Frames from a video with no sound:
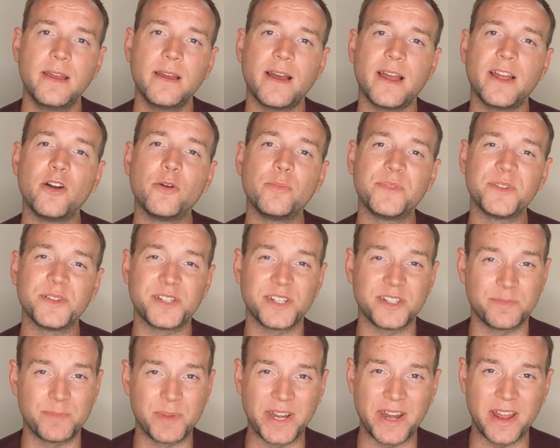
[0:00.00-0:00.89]
I hope this
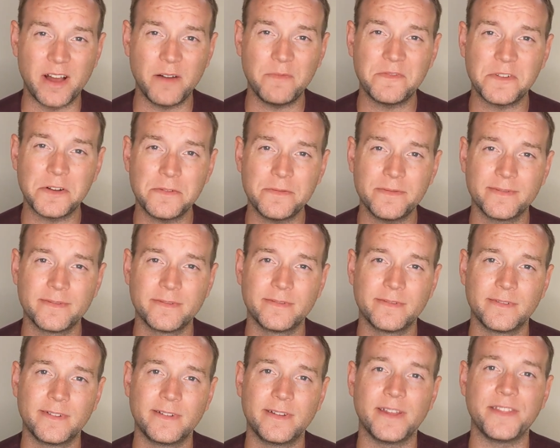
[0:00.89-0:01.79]
has been helpful,
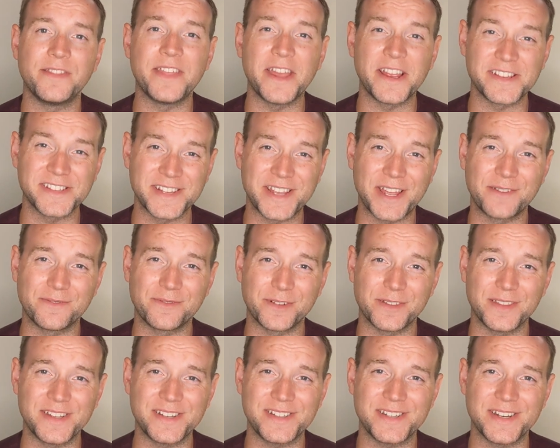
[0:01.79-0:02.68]
and thanks again
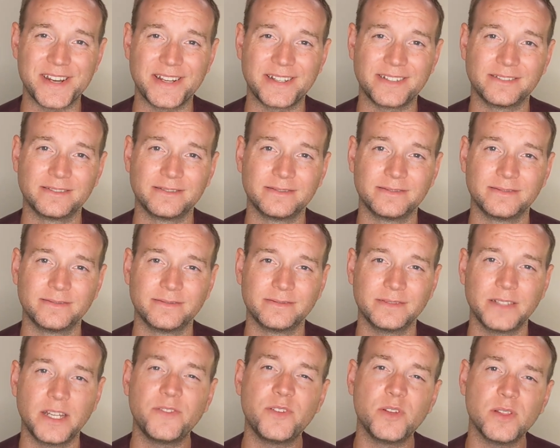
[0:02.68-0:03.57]
for listening.
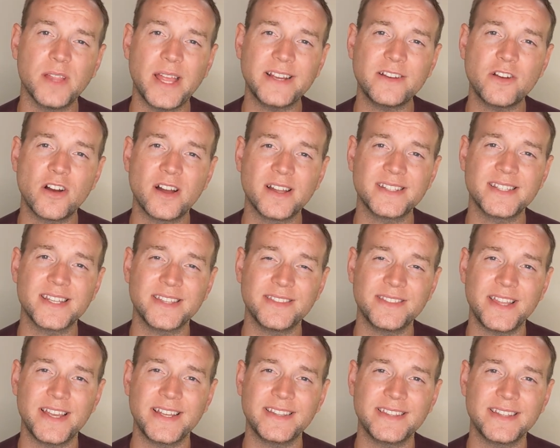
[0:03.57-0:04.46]
If you like
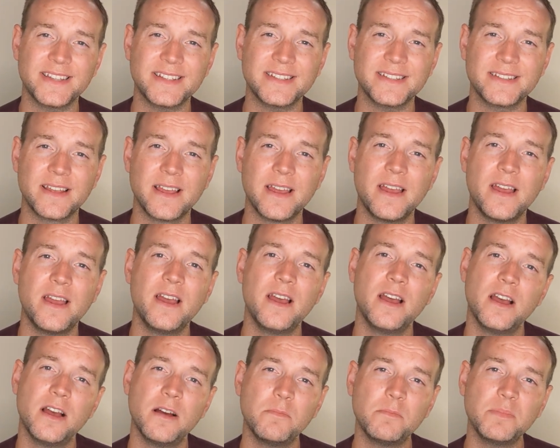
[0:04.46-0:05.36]
content like this,
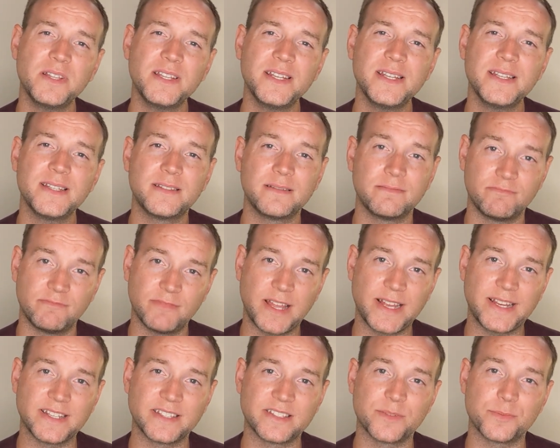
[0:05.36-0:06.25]
please
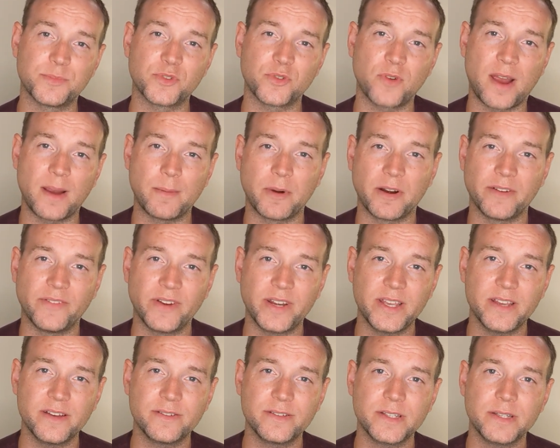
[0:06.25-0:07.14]
like and subscribe our
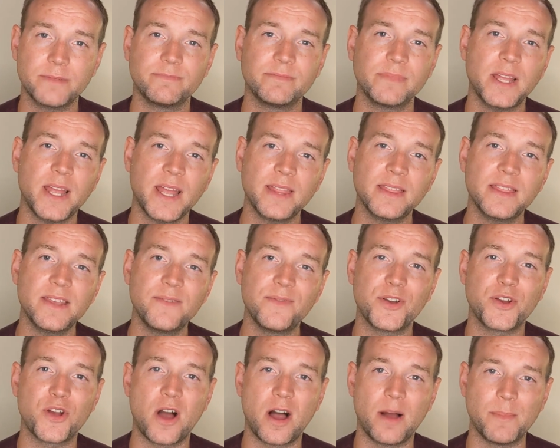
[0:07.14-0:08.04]
videos and leave
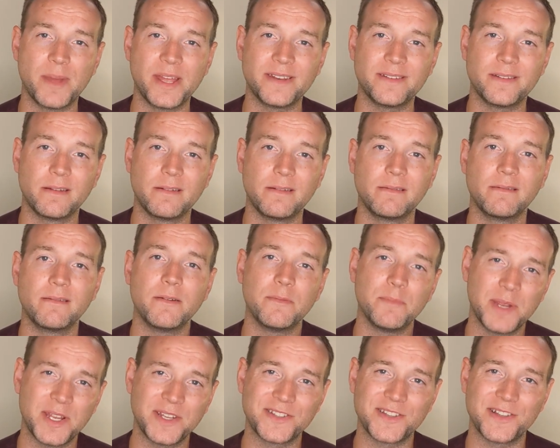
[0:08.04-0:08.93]
a comment. It
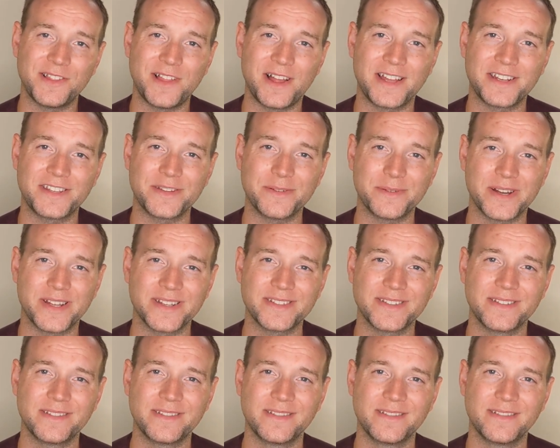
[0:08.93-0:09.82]
means a lot to us.